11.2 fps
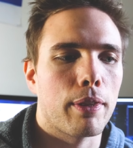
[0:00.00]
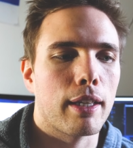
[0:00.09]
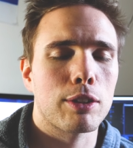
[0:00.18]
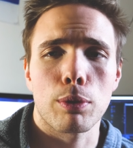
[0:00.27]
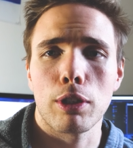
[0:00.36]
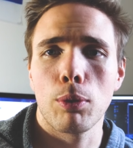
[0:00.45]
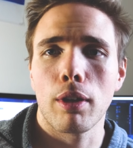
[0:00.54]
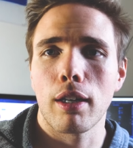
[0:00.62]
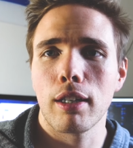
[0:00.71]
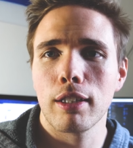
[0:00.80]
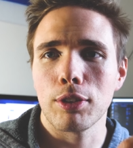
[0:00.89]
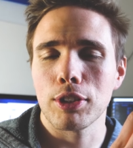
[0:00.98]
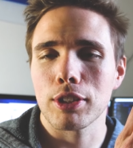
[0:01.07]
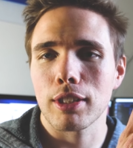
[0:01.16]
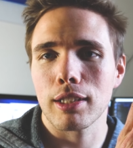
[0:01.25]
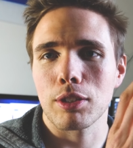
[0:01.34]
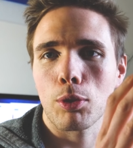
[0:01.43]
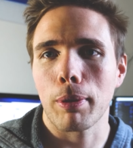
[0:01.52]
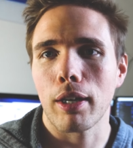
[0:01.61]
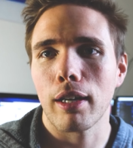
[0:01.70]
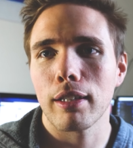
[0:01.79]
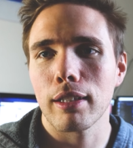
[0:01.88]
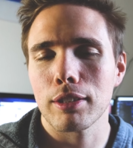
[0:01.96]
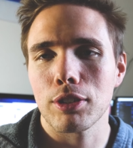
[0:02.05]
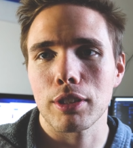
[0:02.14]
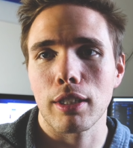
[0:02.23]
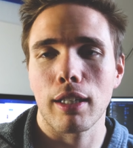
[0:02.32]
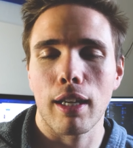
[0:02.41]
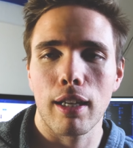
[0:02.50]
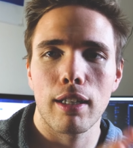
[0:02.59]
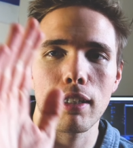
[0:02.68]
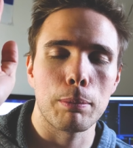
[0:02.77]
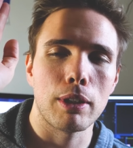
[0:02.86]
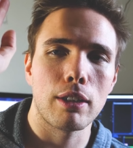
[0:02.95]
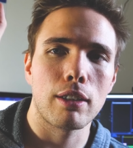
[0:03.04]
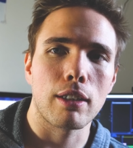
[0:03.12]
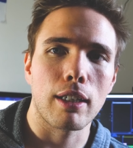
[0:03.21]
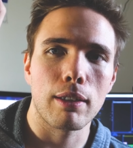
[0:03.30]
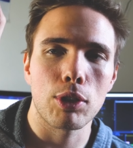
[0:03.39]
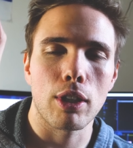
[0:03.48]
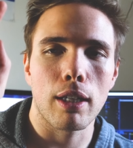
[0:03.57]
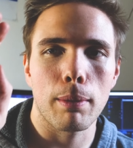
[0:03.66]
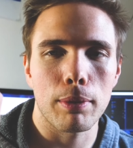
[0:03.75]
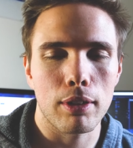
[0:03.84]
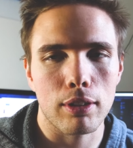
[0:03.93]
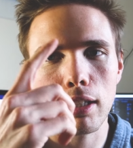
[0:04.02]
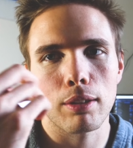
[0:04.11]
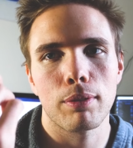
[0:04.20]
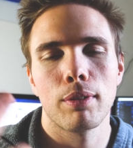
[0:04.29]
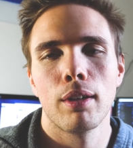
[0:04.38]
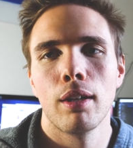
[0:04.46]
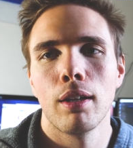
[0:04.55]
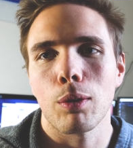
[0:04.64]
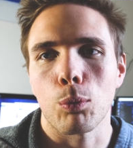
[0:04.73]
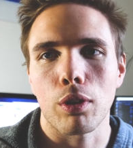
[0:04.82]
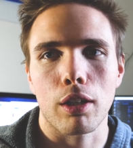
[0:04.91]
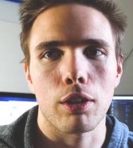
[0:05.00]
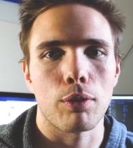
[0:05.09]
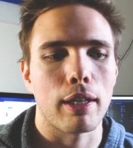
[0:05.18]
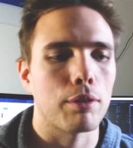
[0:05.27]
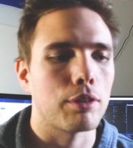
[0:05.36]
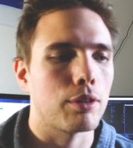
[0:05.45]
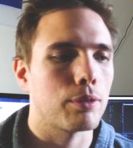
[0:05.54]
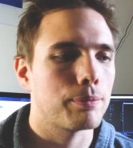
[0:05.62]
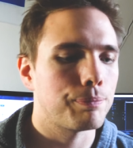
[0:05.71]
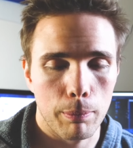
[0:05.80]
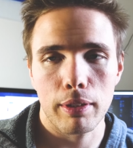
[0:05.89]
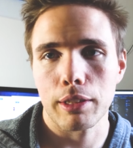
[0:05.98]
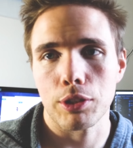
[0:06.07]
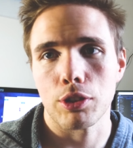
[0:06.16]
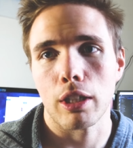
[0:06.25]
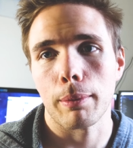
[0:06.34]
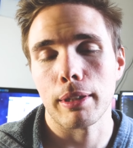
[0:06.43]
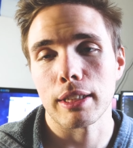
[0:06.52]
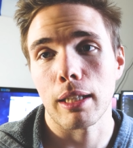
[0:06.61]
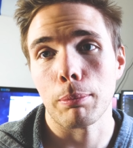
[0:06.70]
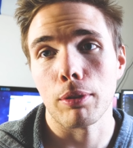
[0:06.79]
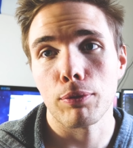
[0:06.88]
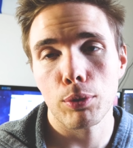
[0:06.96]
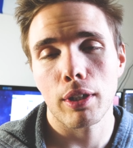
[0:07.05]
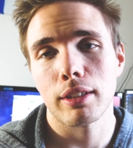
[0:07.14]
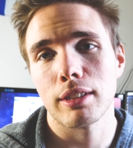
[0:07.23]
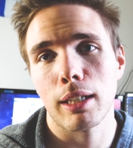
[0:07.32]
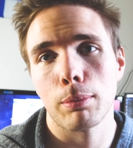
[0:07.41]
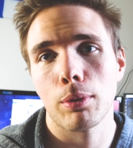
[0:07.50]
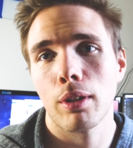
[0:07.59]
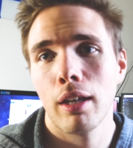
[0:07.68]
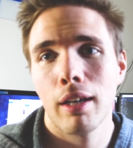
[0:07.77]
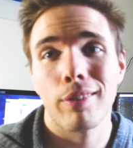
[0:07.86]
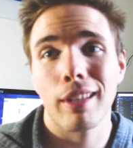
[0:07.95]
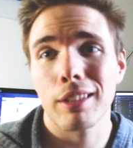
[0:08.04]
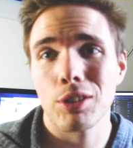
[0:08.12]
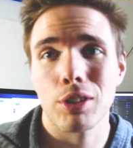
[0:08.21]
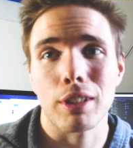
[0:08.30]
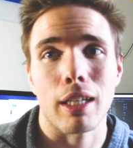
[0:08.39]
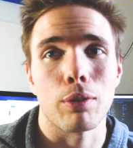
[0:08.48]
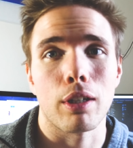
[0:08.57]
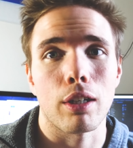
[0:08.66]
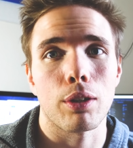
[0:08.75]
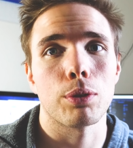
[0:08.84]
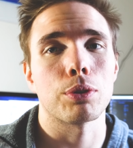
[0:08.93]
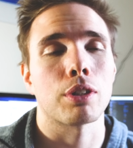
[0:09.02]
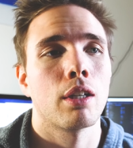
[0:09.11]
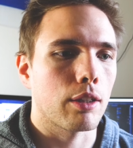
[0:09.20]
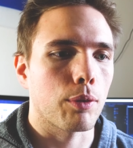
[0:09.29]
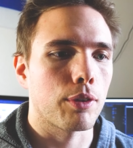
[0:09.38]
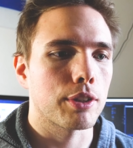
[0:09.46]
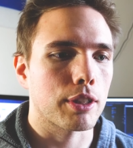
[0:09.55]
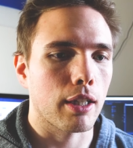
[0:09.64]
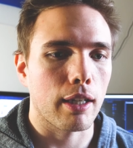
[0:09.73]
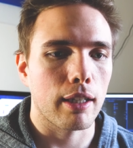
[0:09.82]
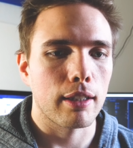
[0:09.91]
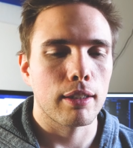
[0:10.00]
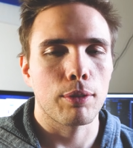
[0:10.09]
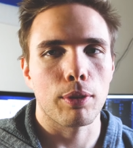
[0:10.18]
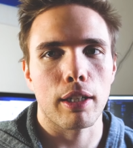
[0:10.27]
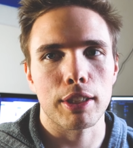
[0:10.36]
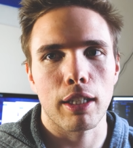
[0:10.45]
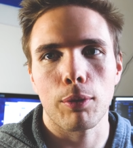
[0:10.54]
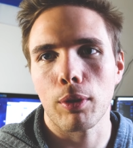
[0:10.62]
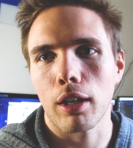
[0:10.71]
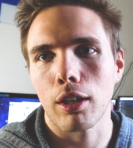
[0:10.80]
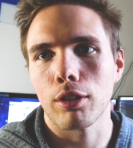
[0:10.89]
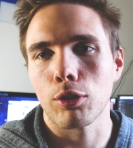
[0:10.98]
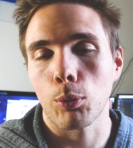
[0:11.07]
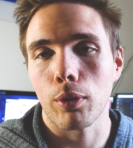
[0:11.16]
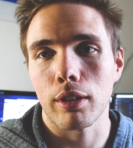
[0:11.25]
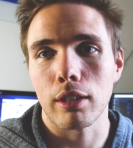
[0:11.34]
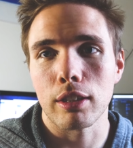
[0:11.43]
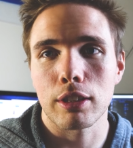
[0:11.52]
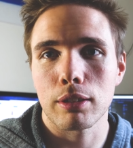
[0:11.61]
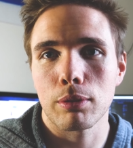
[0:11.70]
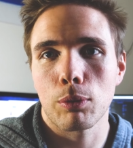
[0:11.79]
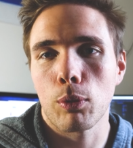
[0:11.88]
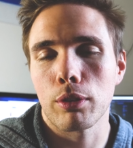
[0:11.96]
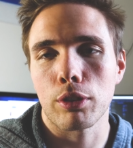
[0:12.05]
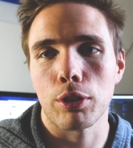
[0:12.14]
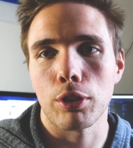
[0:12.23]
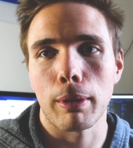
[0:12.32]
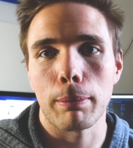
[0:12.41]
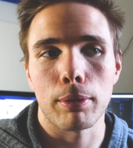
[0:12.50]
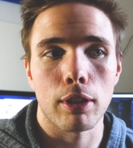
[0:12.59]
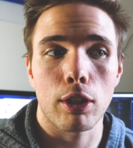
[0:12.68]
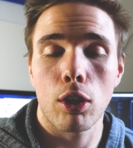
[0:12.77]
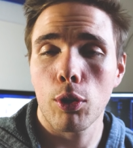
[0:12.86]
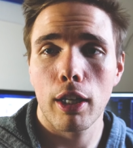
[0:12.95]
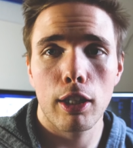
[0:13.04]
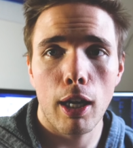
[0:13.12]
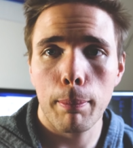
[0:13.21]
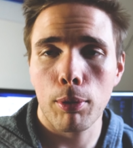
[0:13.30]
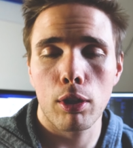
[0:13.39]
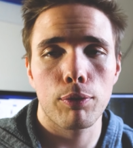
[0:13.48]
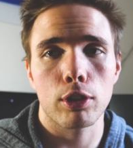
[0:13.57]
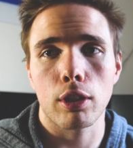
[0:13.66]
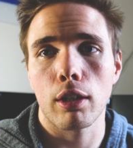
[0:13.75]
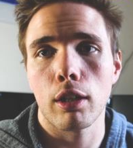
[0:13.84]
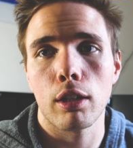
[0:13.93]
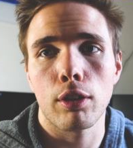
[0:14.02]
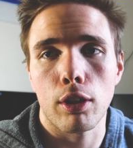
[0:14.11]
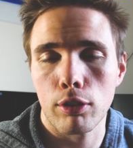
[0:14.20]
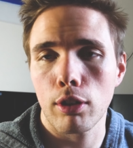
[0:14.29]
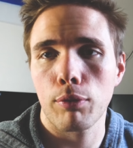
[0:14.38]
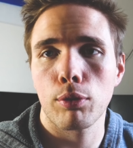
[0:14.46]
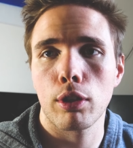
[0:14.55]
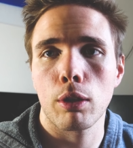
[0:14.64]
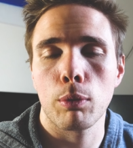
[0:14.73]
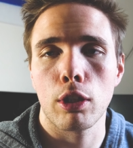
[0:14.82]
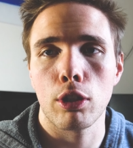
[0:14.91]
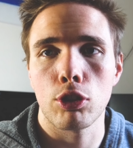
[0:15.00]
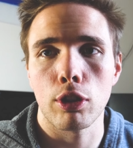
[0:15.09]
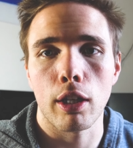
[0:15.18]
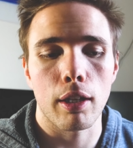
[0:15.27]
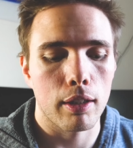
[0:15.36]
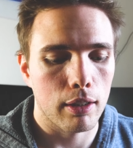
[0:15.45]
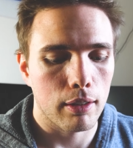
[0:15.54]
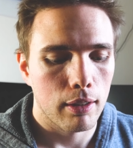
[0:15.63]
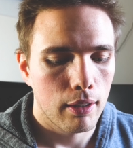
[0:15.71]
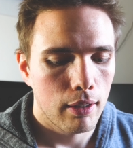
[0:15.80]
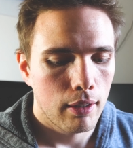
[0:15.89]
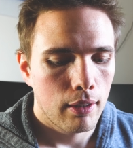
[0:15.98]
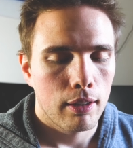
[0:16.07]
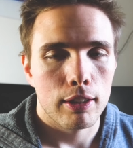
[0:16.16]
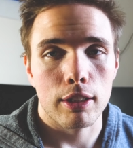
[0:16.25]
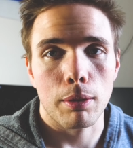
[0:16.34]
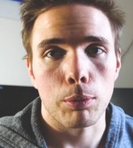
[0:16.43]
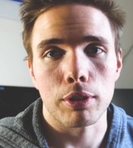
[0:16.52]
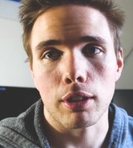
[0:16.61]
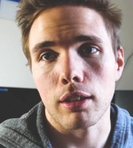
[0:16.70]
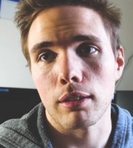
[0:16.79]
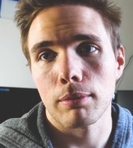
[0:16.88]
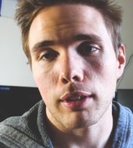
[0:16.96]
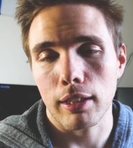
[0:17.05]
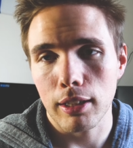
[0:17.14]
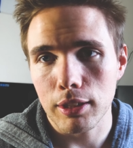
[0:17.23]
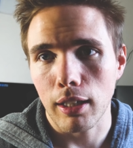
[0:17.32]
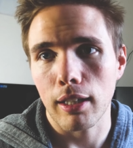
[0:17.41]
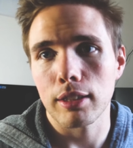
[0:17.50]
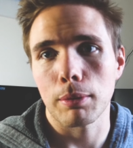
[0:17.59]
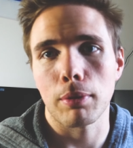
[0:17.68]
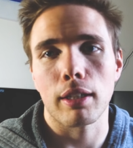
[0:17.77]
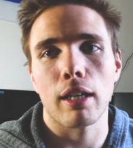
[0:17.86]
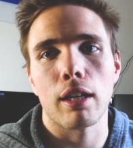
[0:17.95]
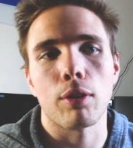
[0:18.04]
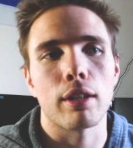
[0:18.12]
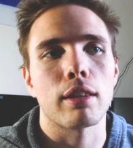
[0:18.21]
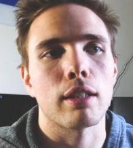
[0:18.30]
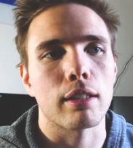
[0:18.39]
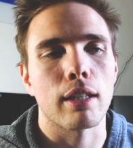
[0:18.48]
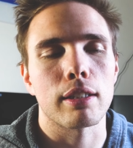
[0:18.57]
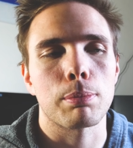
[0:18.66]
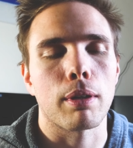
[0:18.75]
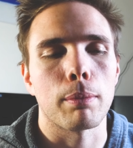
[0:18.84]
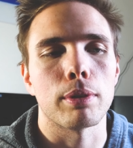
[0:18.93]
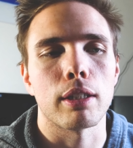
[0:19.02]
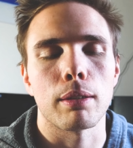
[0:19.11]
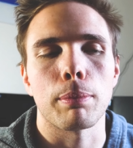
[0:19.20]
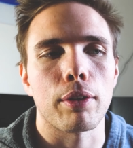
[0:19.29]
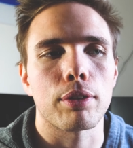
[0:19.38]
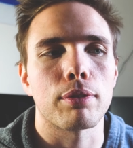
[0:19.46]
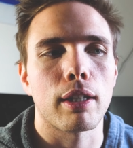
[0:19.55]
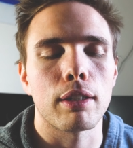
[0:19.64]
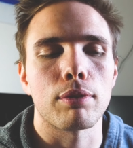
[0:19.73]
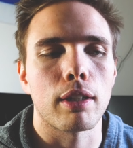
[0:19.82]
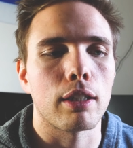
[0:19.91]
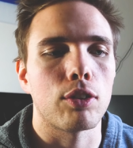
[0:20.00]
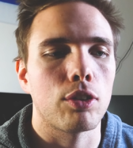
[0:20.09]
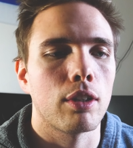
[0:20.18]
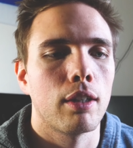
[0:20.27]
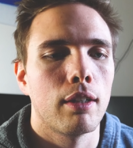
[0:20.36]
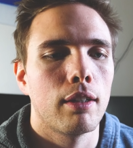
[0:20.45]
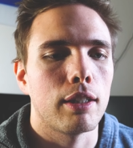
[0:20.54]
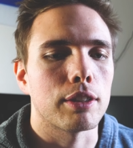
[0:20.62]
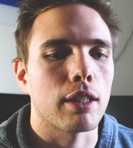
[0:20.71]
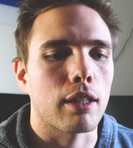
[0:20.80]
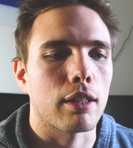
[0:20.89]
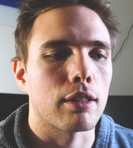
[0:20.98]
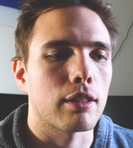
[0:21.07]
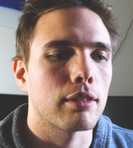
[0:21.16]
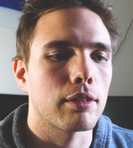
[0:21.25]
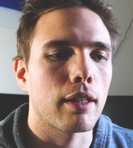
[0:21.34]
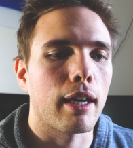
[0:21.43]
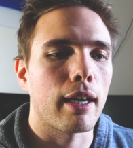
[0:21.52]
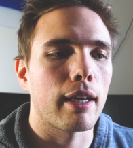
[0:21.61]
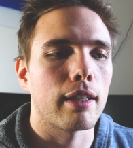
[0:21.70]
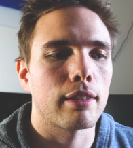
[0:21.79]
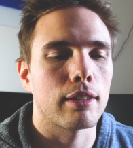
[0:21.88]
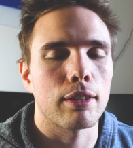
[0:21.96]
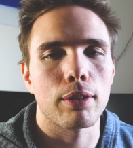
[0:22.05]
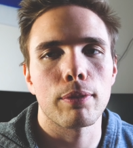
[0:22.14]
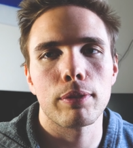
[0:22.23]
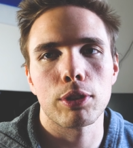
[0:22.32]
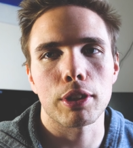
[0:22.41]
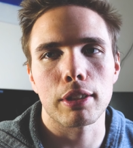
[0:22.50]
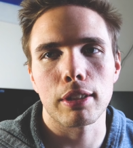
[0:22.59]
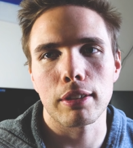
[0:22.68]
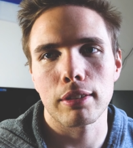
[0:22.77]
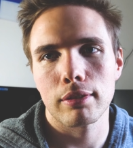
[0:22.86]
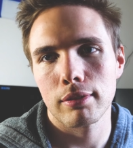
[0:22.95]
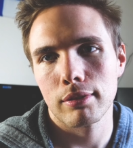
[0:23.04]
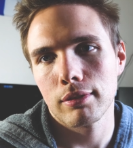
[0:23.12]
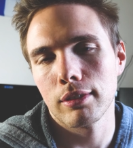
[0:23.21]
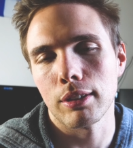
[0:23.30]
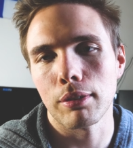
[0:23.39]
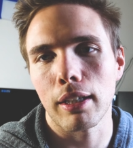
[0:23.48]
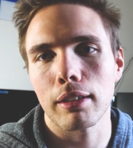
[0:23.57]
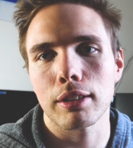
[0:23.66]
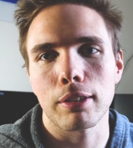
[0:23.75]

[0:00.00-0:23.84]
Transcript: That's where you are. You're just this little pawn that's just like, hey, I'm here, I have a job, and they're kind of working around you. But that's the job. That's how they put food on the table. That's just how it goes. You know, this guy, when I say I want 120, one recruiter might be like, okay, yeah, perfect. I, I, I definitely think we could get you that. And then someone's gonna like this guy is gonna be like, yeah, no, I think that's probably in about the right range. He's not gonna lie, you know, just to do that.